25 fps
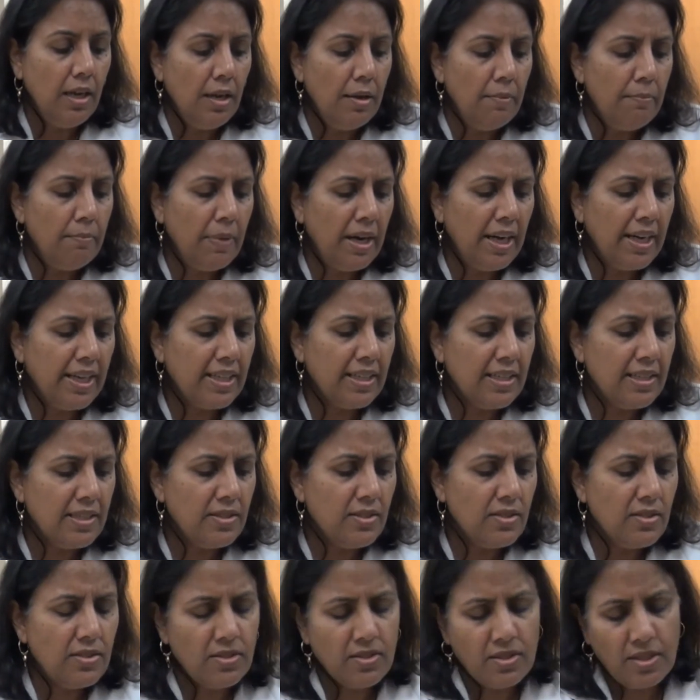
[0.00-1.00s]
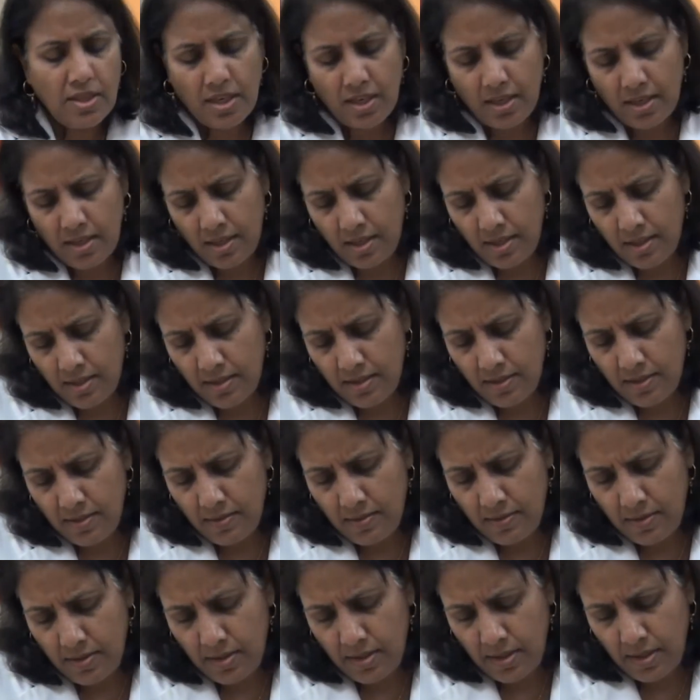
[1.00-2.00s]
minus,
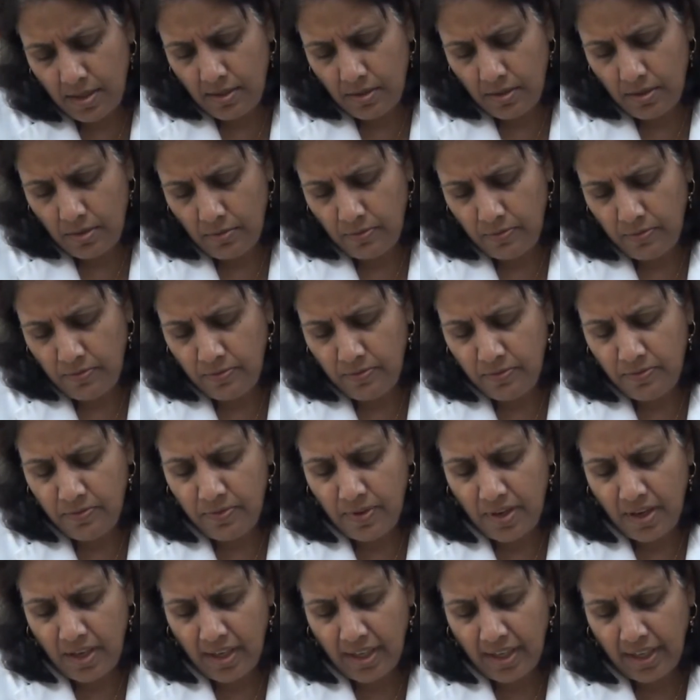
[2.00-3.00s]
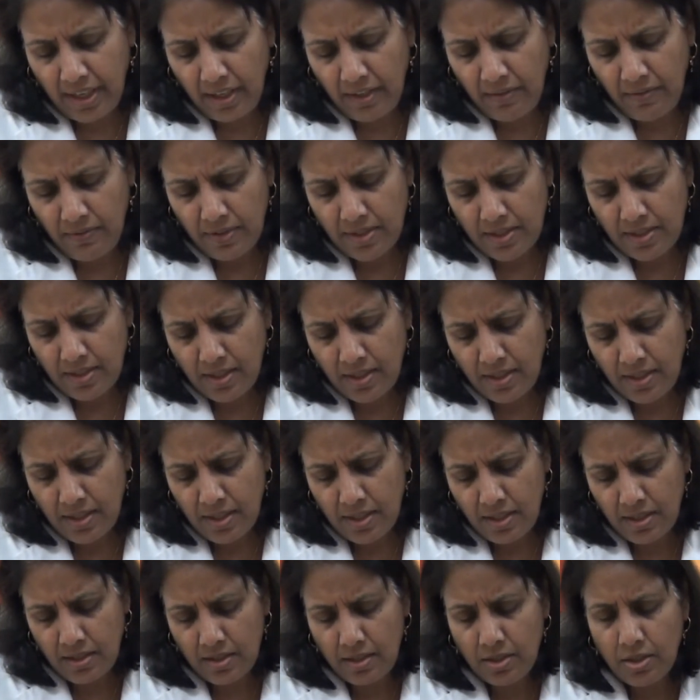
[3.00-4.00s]
I don't know, 5, is
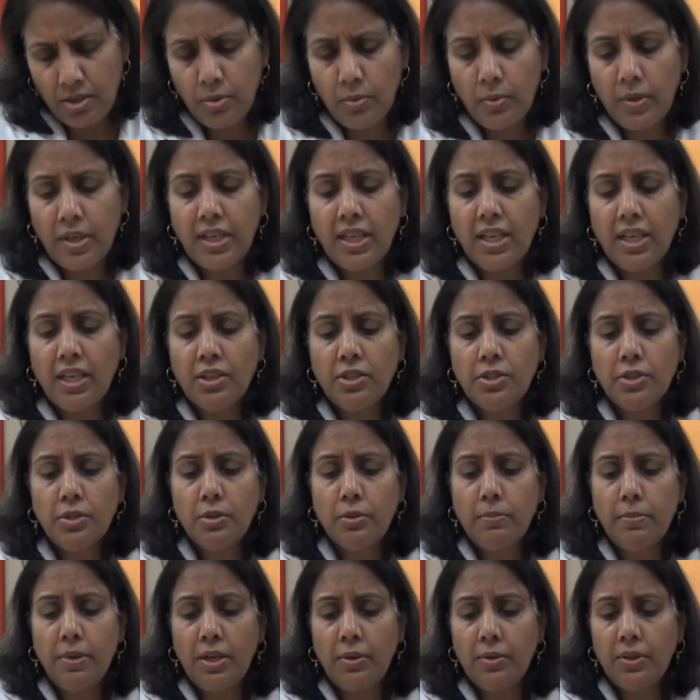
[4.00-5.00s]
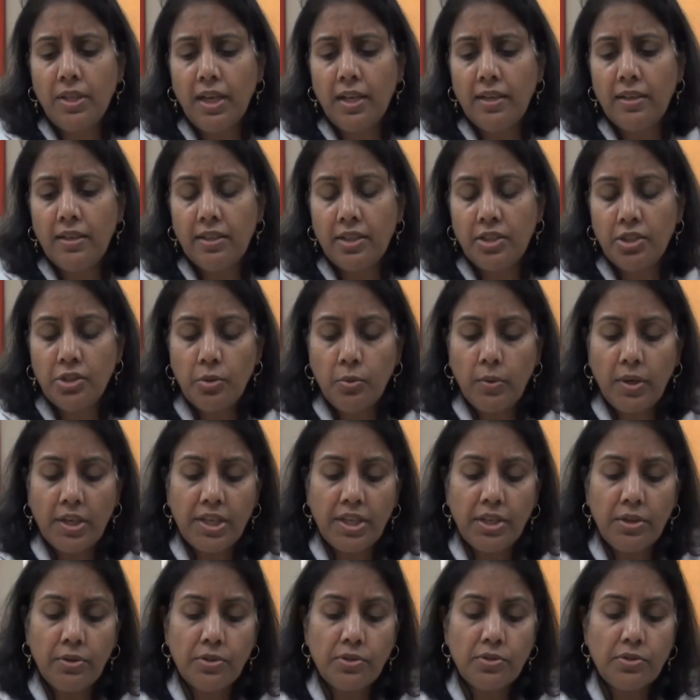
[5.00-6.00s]
it 20 to about
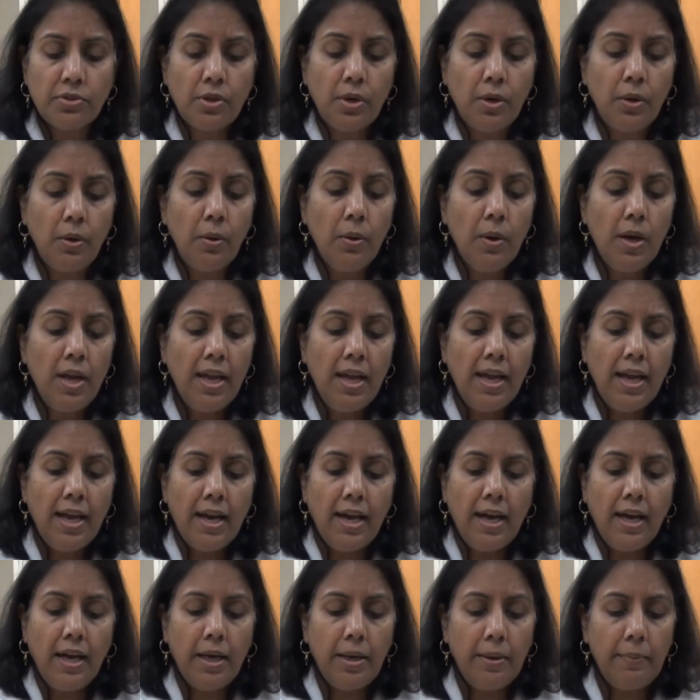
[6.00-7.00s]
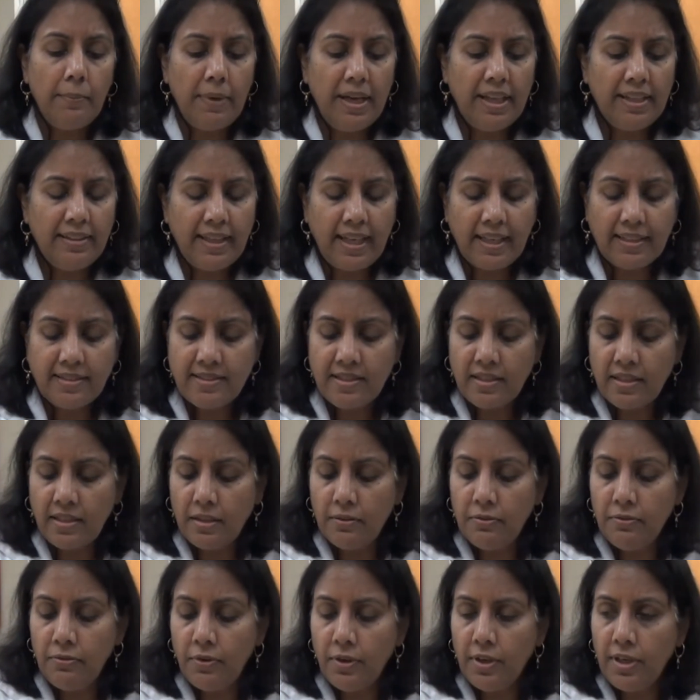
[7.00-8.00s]
120 or so. And that's
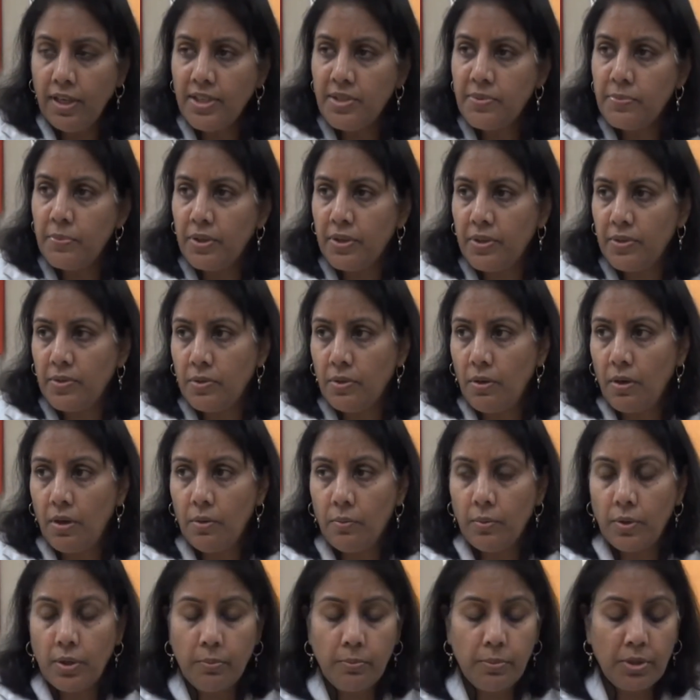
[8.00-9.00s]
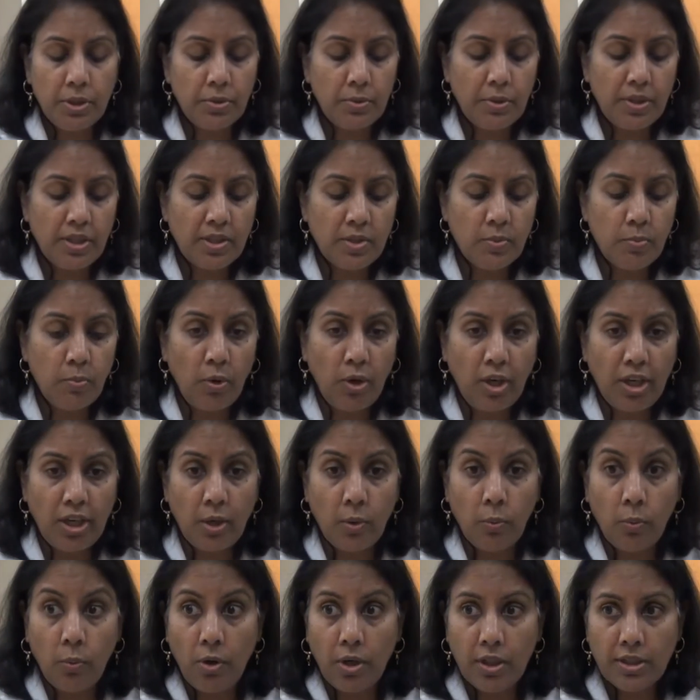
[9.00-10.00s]
enough for us because all we'll be doing is
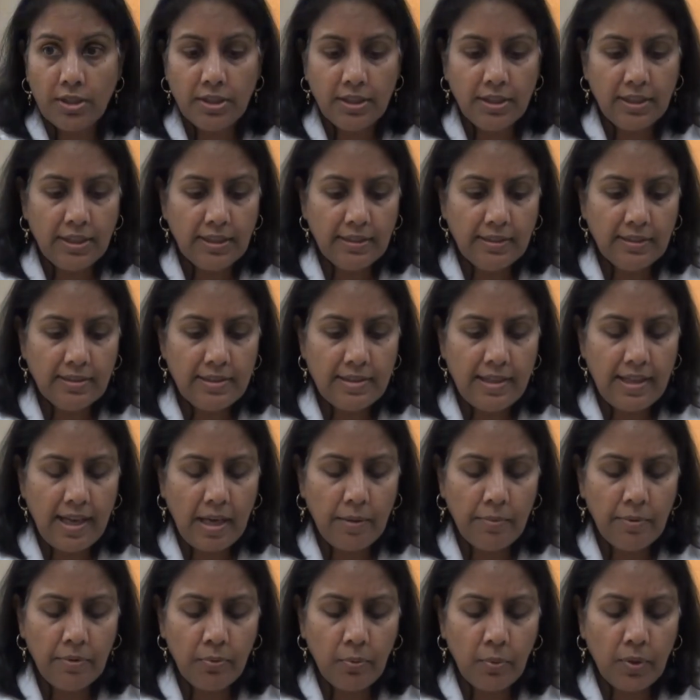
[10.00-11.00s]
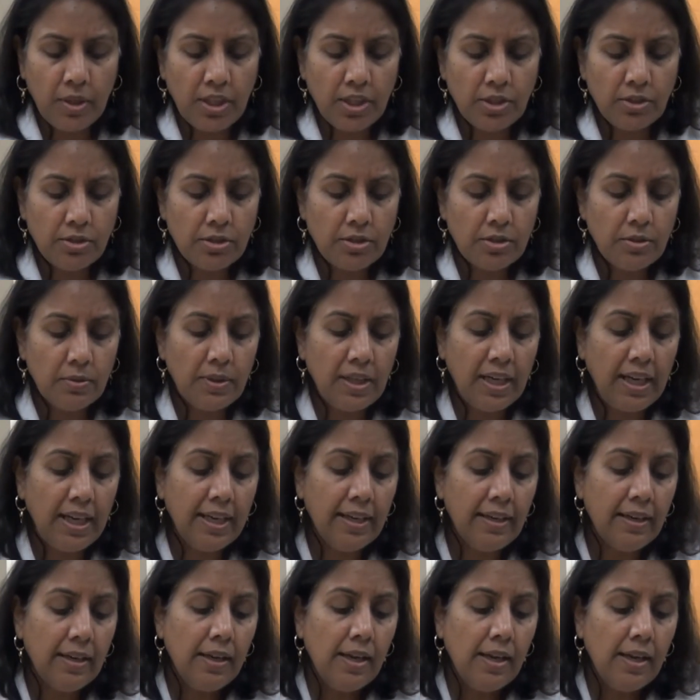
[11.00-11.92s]
boiling water in this lab if we need to do that.